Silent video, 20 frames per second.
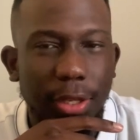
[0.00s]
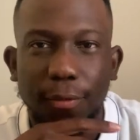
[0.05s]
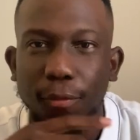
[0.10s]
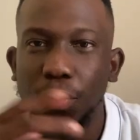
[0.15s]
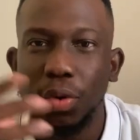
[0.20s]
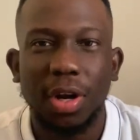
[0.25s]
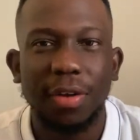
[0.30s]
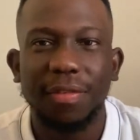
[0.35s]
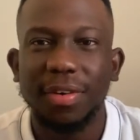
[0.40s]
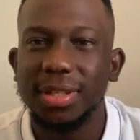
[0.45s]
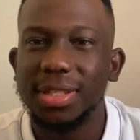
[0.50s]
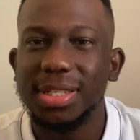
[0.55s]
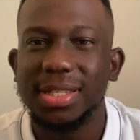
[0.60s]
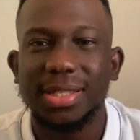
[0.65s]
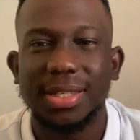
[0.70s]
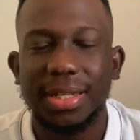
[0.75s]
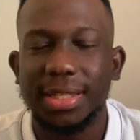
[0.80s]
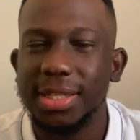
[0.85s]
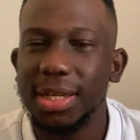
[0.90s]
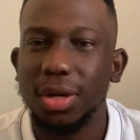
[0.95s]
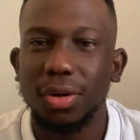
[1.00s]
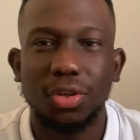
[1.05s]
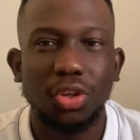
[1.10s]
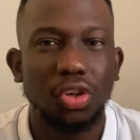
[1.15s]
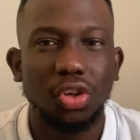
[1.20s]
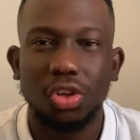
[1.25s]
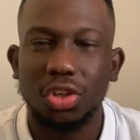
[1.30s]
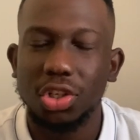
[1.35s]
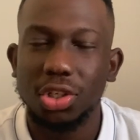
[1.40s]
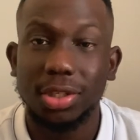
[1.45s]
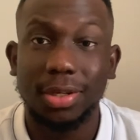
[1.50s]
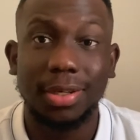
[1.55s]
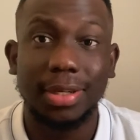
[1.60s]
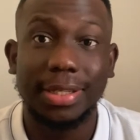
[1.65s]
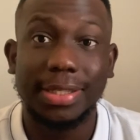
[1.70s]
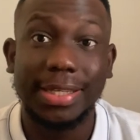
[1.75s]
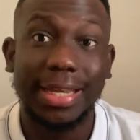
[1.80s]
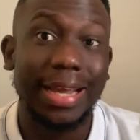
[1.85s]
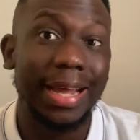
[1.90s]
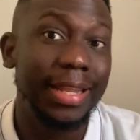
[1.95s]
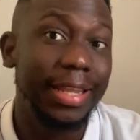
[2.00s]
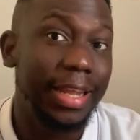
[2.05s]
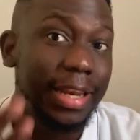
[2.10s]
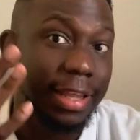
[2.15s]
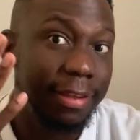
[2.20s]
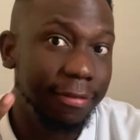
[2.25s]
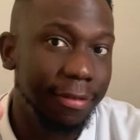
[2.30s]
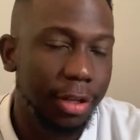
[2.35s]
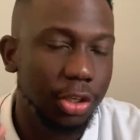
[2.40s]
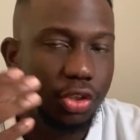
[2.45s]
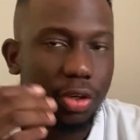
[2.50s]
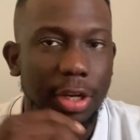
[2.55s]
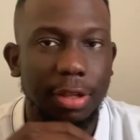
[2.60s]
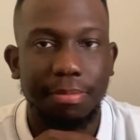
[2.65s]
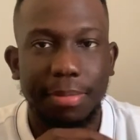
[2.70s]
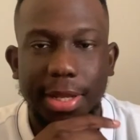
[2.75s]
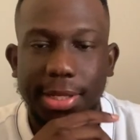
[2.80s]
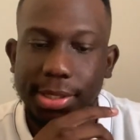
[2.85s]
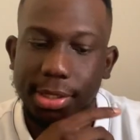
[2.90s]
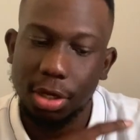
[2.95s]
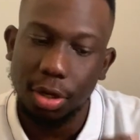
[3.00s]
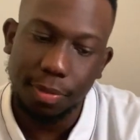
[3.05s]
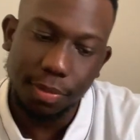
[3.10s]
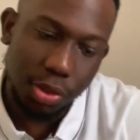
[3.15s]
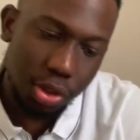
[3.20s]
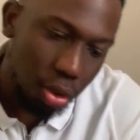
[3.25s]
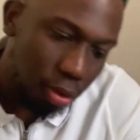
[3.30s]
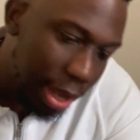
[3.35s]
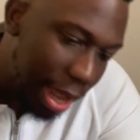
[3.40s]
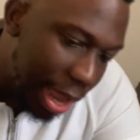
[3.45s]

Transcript: whatever it is they tell you, you're just going to take and then eventually mess it up. So